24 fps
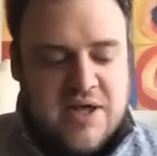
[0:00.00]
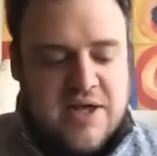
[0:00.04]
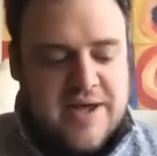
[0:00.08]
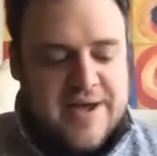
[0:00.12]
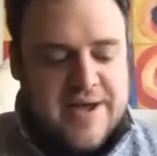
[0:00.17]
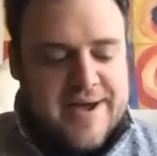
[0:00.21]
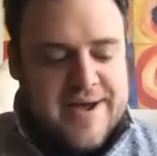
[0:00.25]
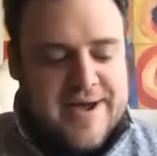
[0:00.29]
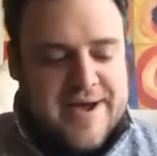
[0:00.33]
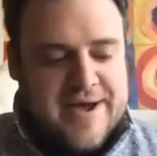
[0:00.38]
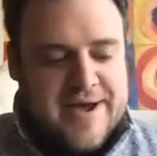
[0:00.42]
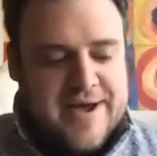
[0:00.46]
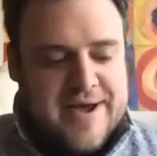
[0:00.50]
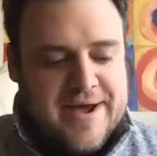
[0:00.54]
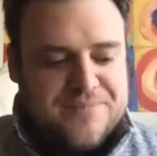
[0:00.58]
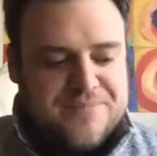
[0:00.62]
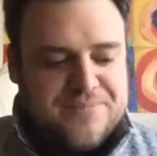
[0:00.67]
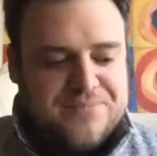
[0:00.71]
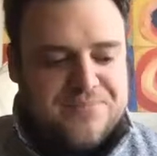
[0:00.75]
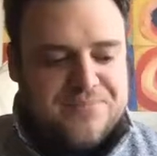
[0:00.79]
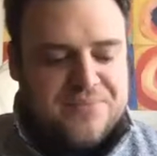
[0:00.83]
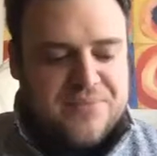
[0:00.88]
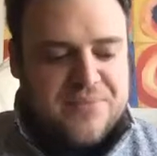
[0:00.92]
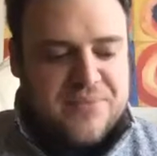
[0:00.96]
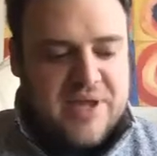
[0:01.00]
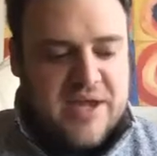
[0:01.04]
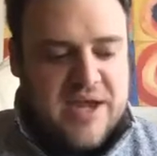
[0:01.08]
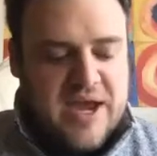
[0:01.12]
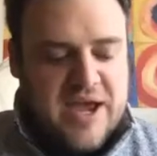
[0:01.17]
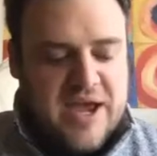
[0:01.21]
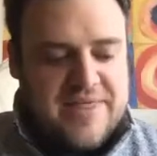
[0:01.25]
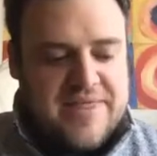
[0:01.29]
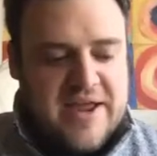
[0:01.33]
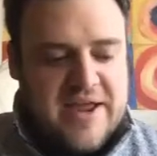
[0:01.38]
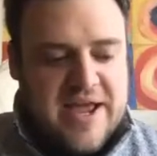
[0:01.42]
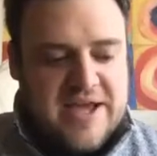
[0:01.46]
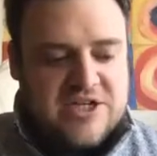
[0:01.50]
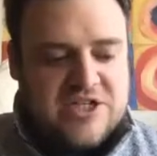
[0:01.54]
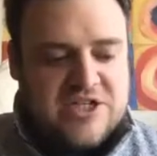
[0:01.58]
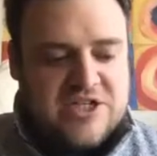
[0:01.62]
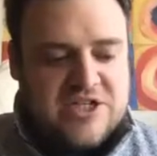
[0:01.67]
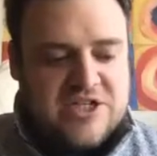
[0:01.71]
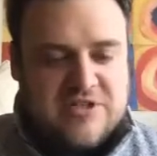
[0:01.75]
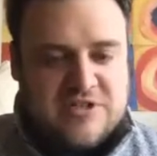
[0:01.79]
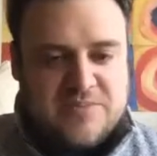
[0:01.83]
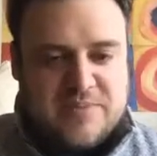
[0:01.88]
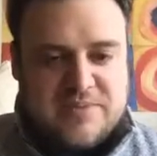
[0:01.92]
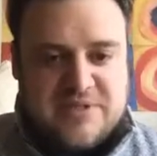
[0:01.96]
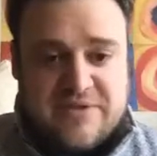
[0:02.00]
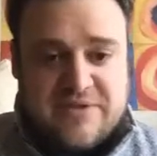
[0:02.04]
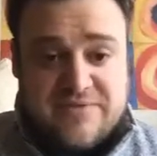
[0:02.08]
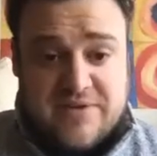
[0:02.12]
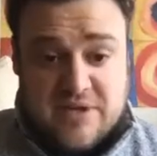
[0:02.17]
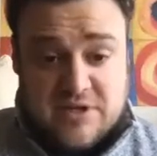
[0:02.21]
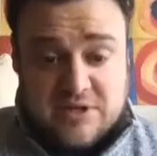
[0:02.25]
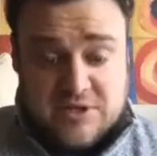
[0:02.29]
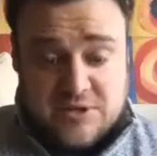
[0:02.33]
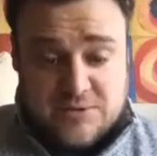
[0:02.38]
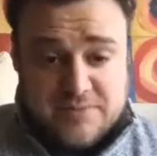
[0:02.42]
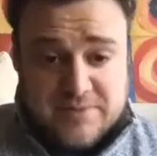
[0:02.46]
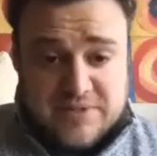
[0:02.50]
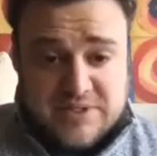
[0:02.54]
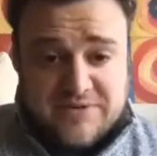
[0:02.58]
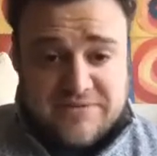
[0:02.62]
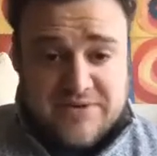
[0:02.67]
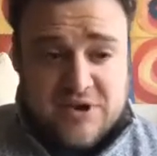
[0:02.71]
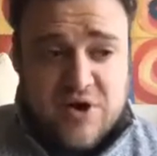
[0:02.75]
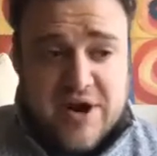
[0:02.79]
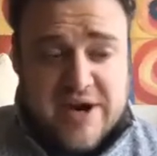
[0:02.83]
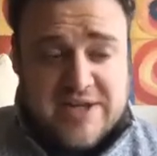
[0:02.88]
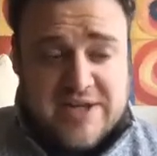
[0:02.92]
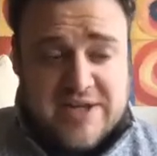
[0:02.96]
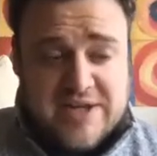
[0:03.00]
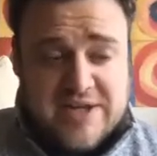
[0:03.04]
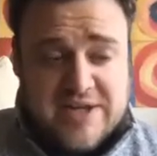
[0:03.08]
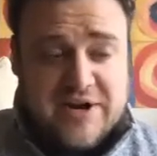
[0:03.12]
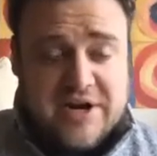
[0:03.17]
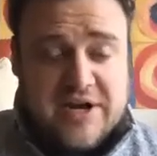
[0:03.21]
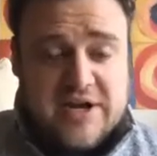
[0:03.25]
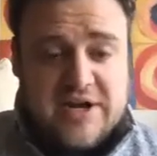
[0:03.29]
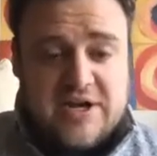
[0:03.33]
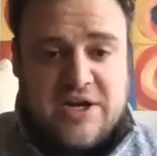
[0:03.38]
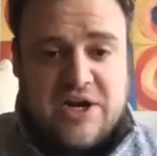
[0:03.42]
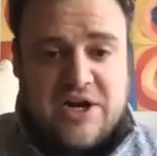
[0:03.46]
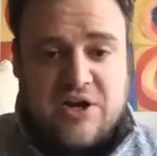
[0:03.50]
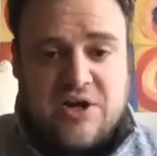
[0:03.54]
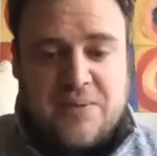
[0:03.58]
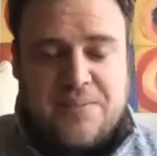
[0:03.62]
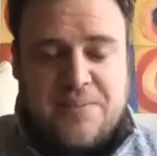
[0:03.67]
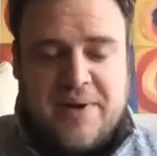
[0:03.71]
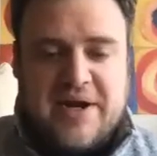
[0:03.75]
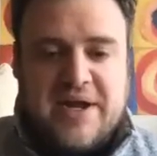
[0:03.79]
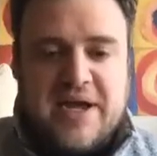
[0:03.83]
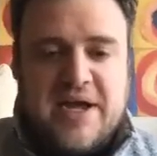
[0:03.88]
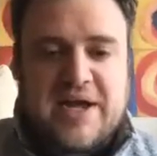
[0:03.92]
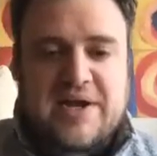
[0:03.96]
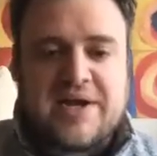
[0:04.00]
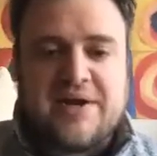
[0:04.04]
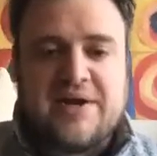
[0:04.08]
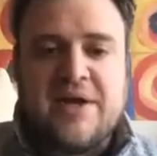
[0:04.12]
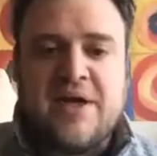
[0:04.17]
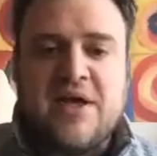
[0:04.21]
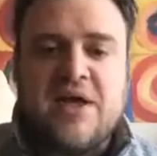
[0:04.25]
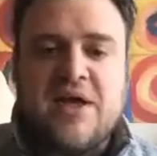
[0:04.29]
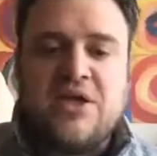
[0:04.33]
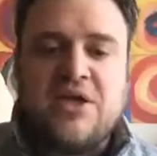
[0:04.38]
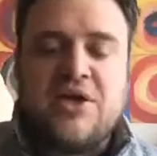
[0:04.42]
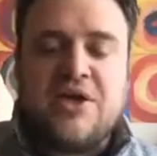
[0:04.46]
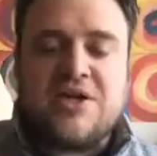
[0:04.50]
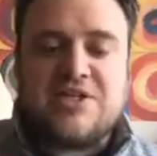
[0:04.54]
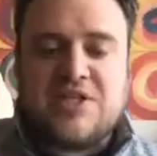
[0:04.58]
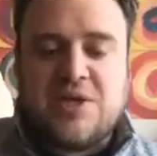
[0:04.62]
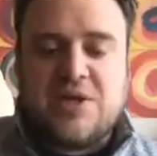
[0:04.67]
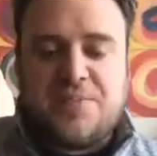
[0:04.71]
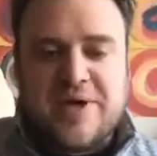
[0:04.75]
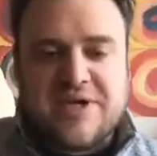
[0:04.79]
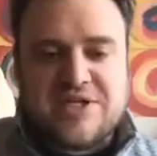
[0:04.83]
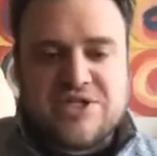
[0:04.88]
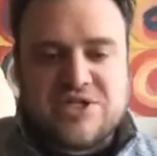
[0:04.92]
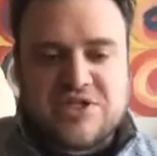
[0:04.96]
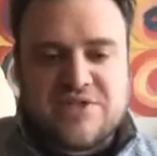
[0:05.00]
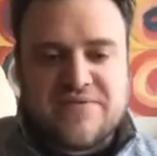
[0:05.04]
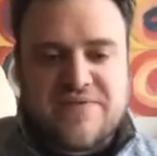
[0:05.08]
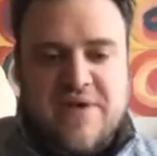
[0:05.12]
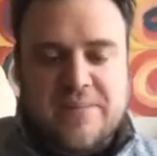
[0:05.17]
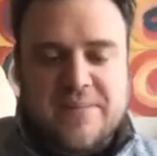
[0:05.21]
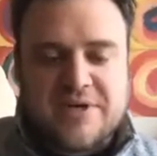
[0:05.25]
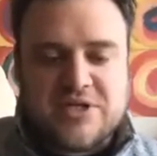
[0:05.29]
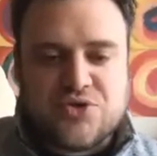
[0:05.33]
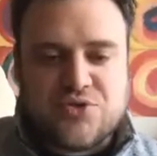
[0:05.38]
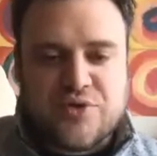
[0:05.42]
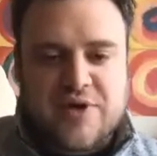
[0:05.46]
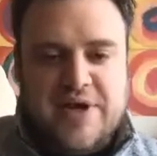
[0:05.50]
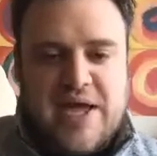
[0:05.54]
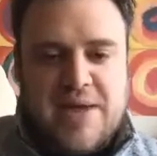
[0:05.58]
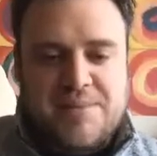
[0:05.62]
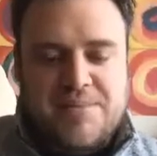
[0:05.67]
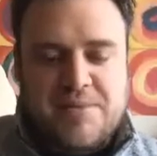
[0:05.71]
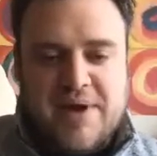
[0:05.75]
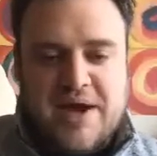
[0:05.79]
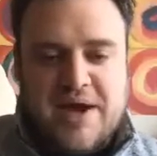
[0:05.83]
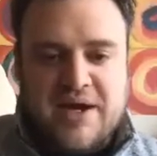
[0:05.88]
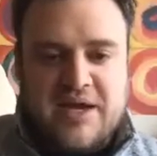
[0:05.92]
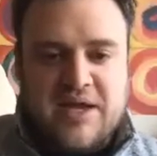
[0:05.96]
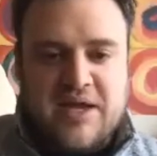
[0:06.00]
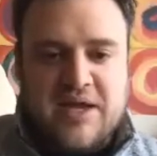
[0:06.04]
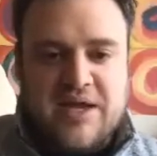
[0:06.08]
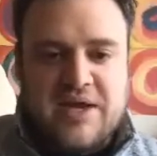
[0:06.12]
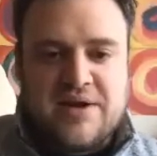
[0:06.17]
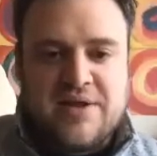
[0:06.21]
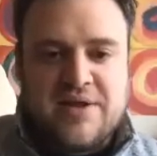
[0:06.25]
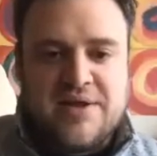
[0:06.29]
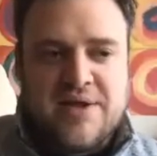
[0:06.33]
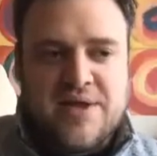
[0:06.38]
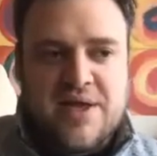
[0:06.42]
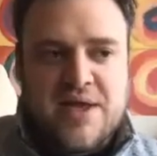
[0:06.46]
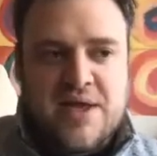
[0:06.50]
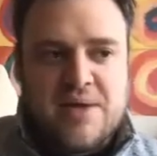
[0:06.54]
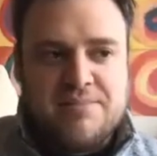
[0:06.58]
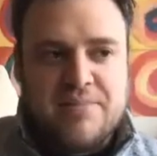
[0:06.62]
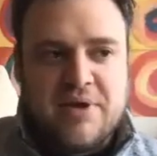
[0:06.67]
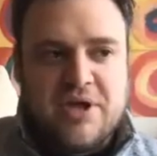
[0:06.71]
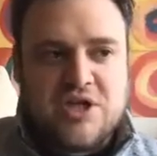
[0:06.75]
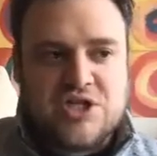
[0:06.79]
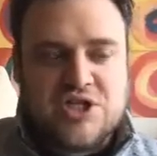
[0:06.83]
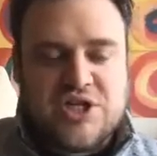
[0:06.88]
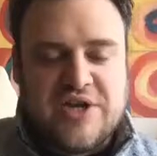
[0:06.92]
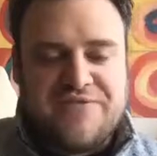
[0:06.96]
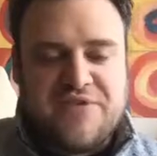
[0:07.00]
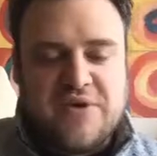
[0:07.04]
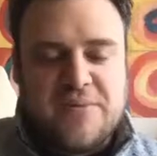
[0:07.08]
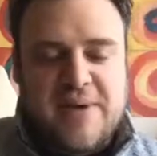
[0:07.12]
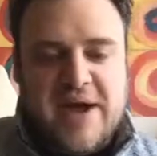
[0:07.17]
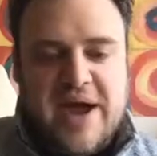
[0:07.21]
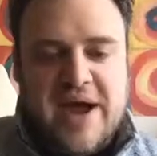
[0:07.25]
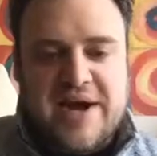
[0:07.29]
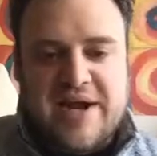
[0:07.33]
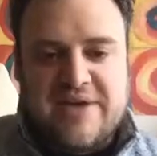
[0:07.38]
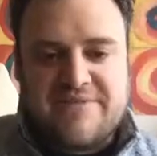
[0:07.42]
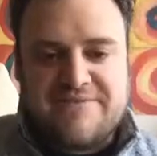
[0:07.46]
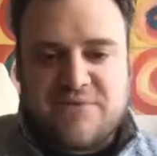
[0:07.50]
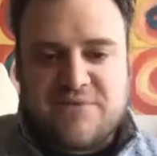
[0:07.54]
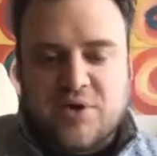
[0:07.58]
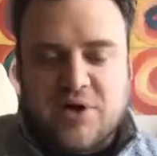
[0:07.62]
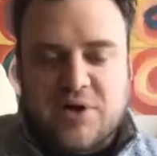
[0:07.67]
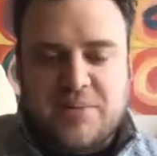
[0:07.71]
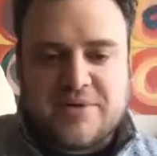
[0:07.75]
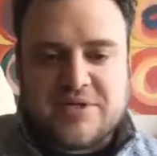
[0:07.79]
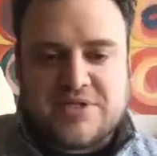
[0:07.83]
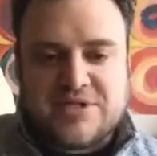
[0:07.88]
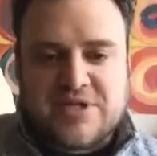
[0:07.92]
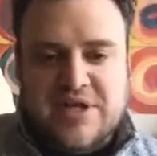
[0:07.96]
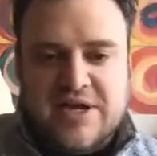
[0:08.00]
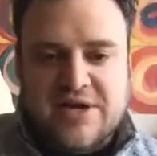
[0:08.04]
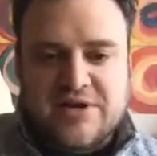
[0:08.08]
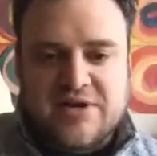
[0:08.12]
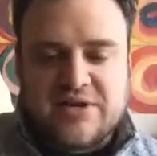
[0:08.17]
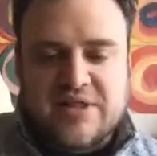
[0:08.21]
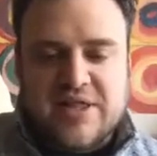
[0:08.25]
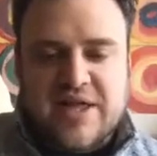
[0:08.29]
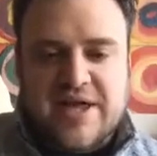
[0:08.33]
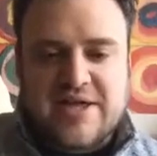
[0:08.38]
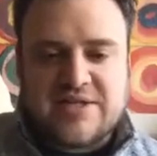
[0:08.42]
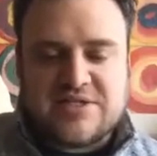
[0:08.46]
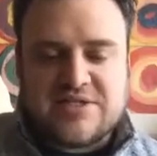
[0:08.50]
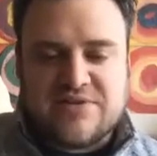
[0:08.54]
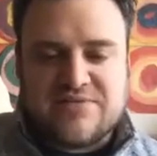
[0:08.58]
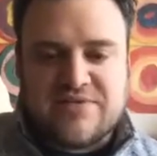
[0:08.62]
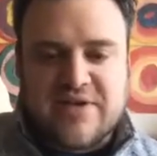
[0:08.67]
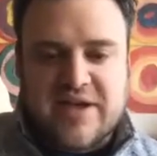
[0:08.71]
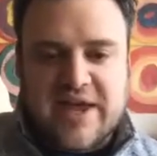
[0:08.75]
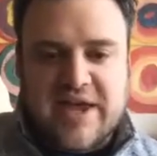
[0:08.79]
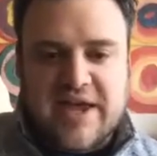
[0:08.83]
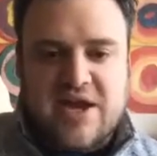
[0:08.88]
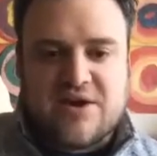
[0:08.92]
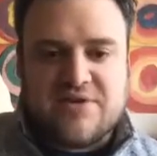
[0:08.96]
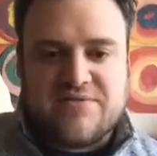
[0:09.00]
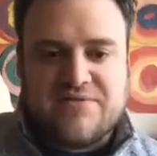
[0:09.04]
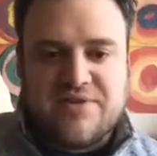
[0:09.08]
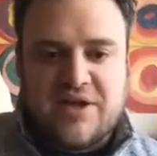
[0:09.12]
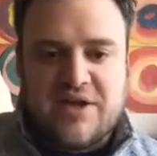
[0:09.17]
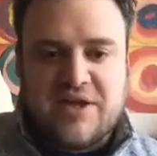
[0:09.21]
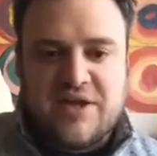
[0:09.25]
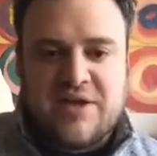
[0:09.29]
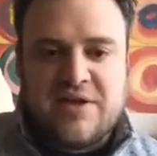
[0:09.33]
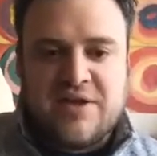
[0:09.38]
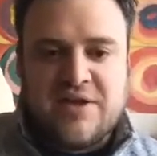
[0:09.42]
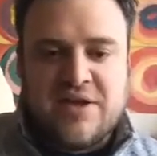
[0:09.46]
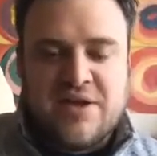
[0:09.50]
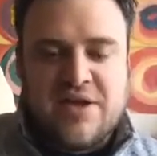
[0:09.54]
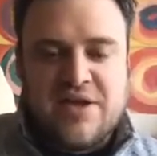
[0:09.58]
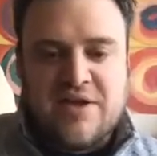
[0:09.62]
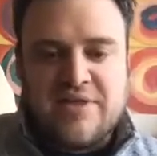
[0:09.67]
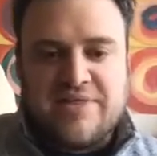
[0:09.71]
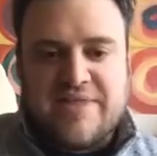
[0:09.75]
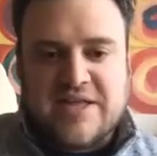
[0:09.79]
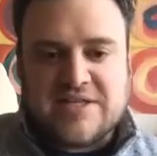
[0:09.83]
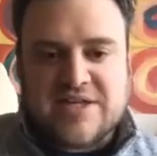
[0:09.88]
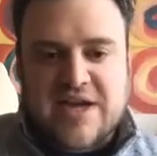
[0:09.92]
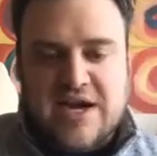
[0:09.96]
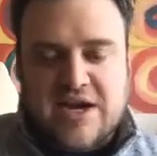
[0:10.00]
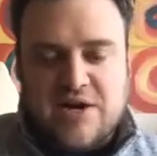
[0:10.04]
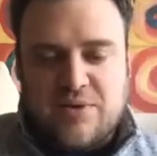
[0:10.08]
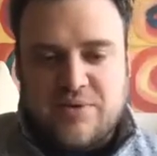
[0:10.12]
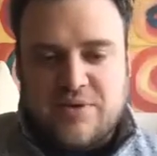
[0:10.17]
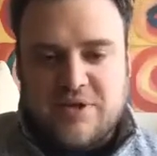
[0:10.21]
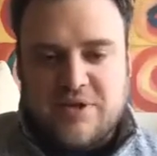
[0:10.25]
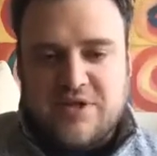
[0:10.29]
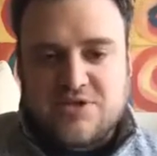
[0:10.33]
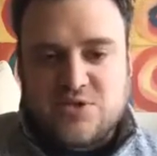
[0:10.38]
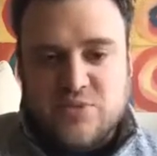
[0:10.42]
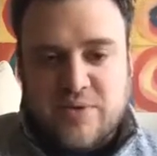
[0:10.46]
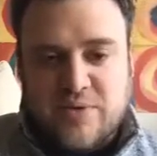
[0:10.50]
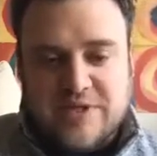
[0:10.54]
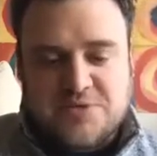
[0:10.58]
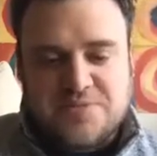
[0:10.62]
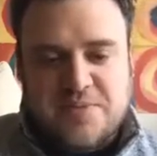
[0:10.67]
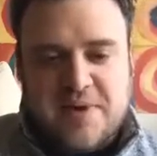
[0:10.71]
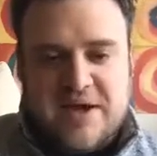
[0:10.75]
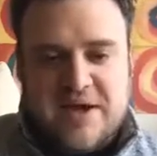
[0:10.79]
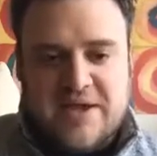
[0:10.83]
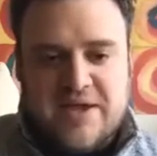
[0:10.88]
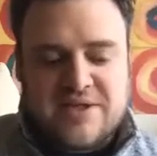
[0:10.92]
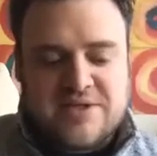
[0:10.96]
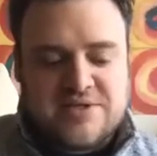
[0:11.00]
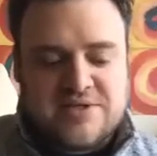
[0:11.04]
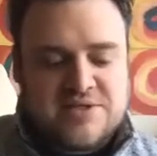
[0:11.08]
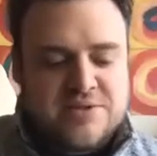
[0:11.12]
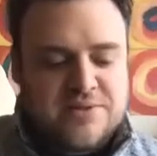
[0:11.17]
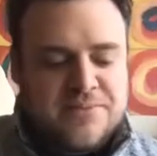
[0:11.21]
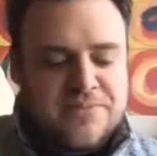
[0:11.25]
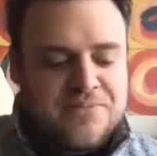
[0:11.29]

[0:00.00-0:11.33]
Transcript: And then I just have a specific criteria, depending on, you can see pictures of how much rehab it might need. But usually if you're buying at 40% or less of like ARV, that's kind of where the sweet spot is.